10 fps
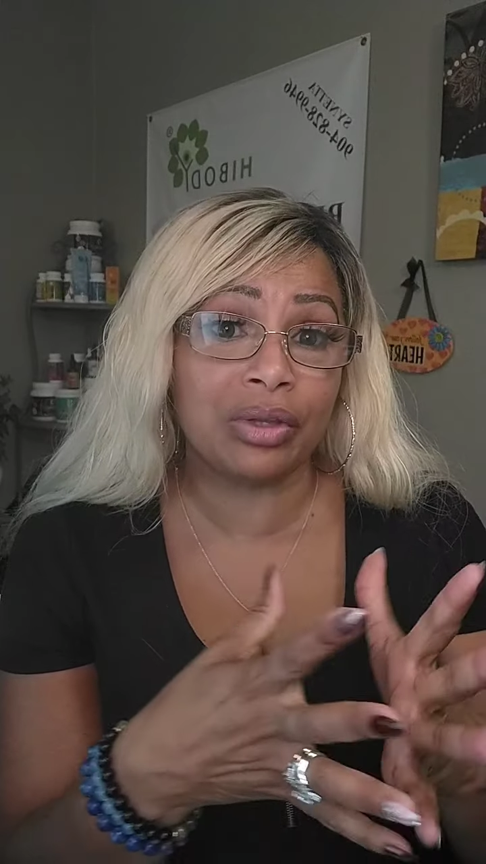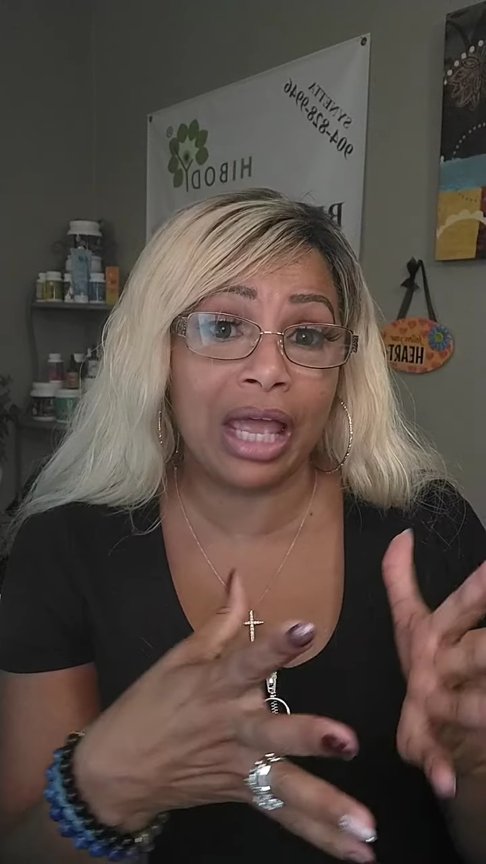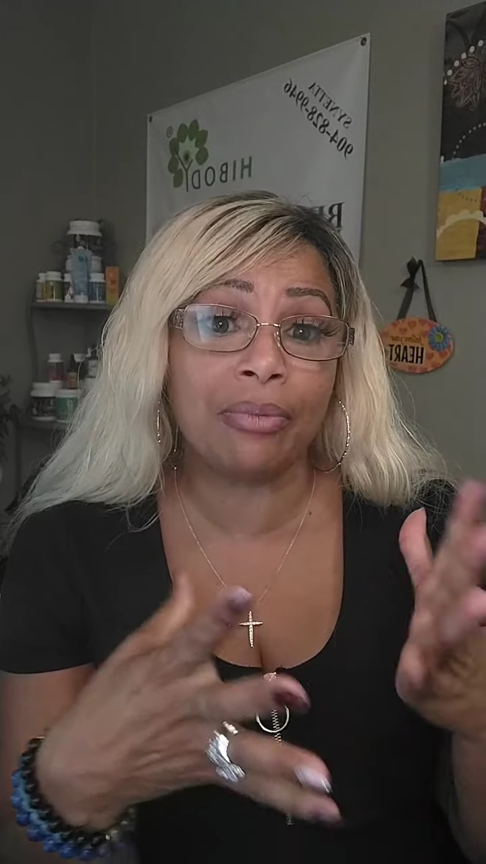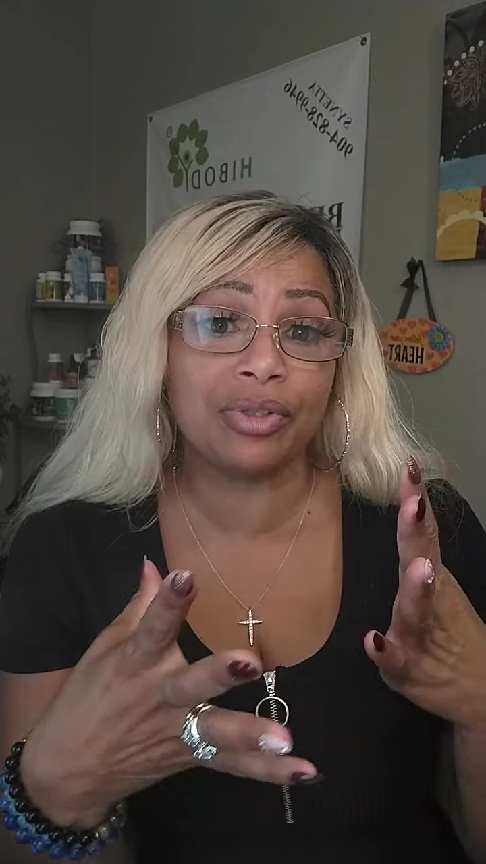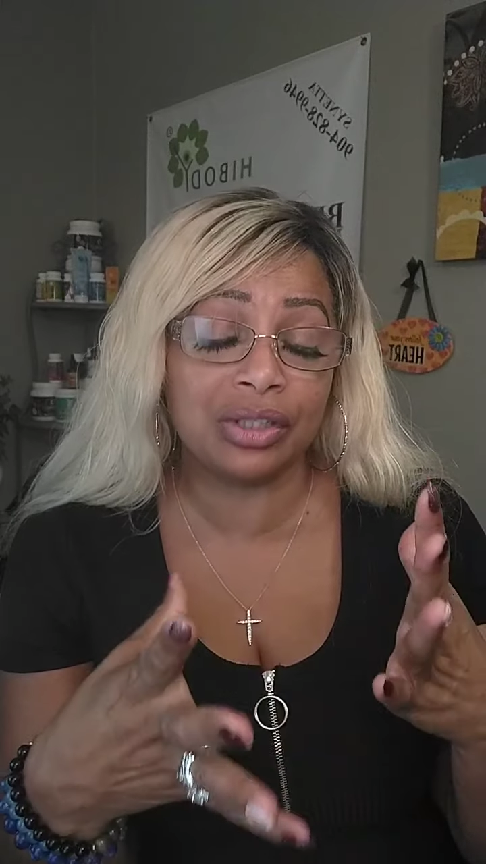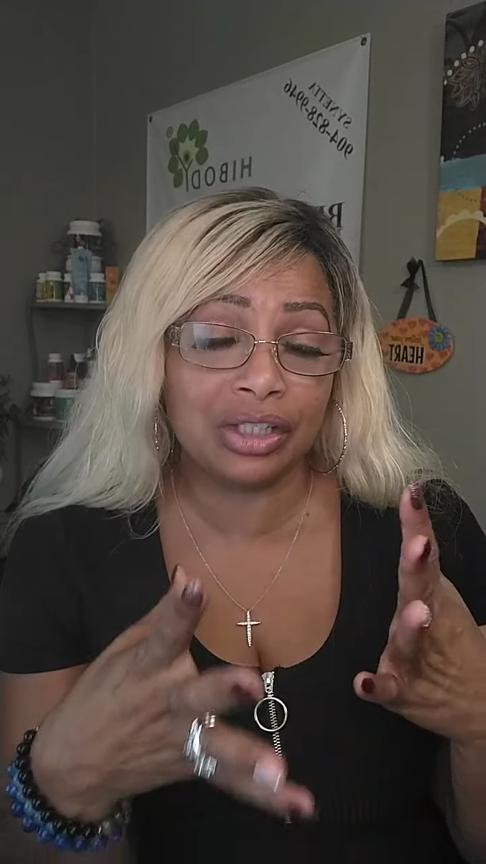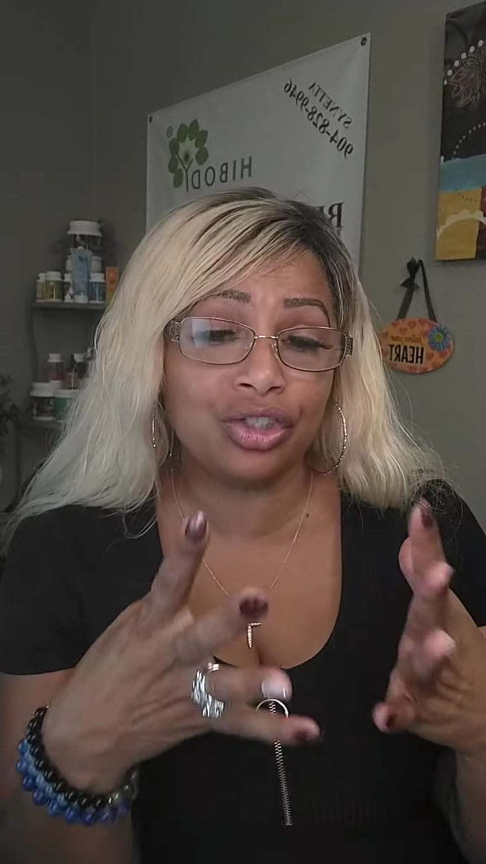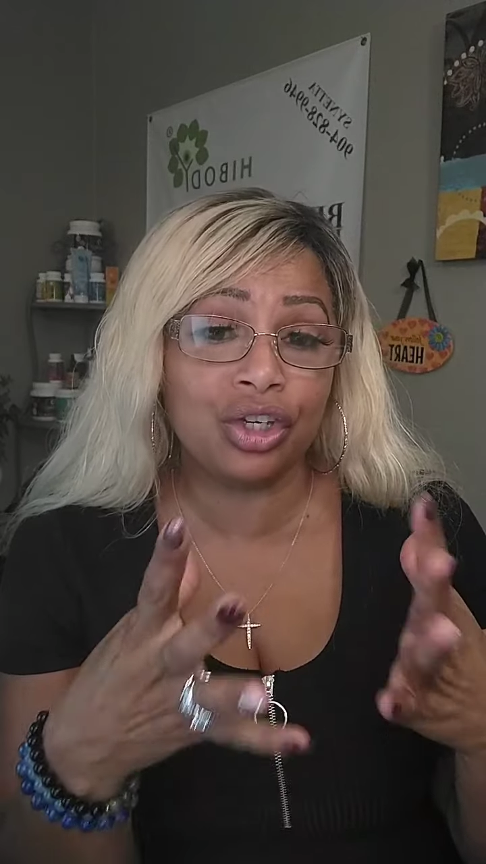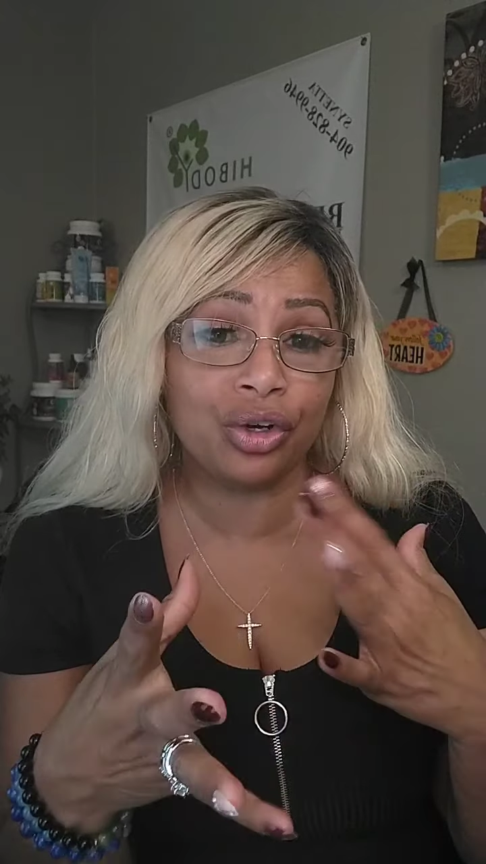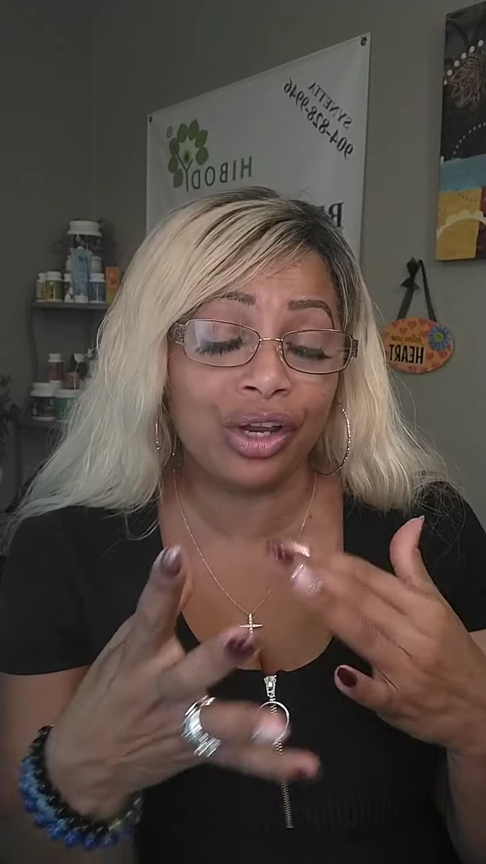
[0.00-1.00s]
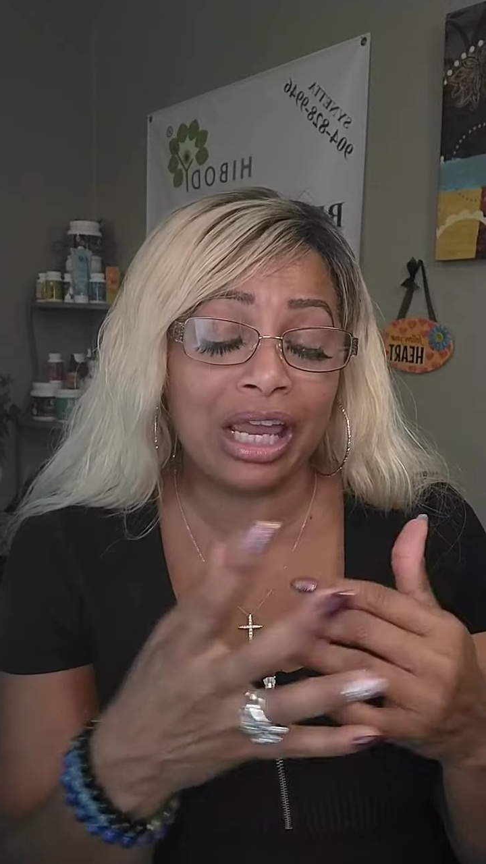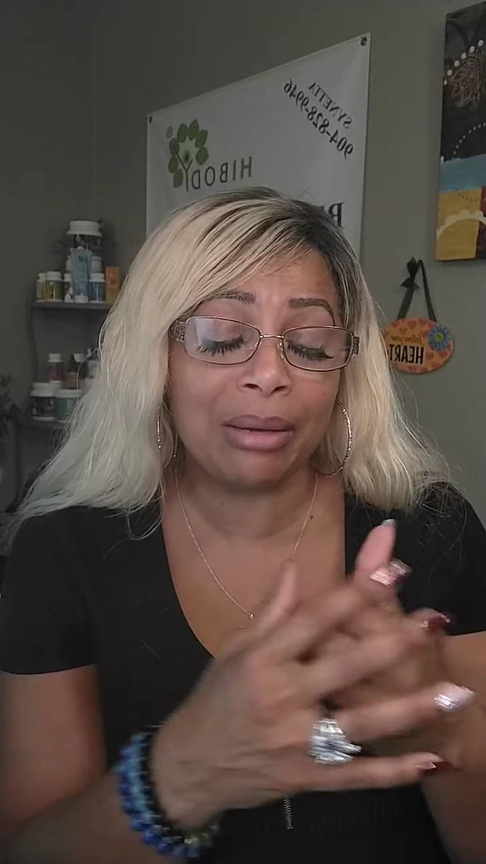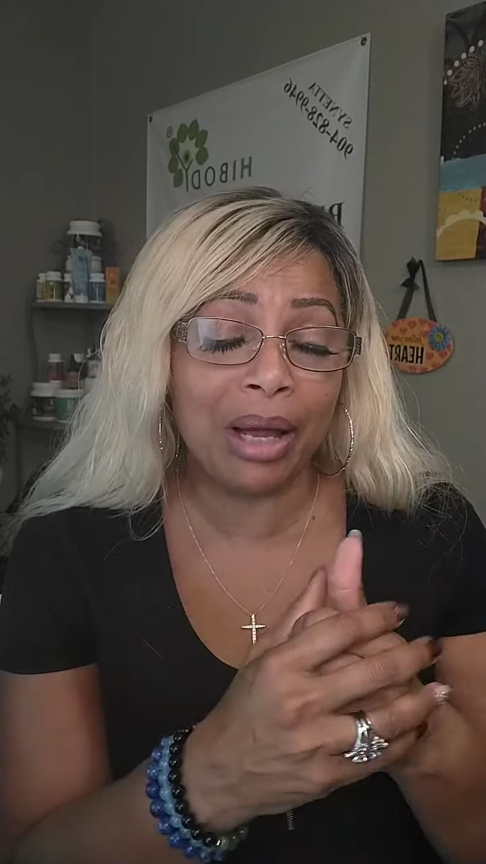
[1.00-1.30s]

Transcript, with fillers: that was this year came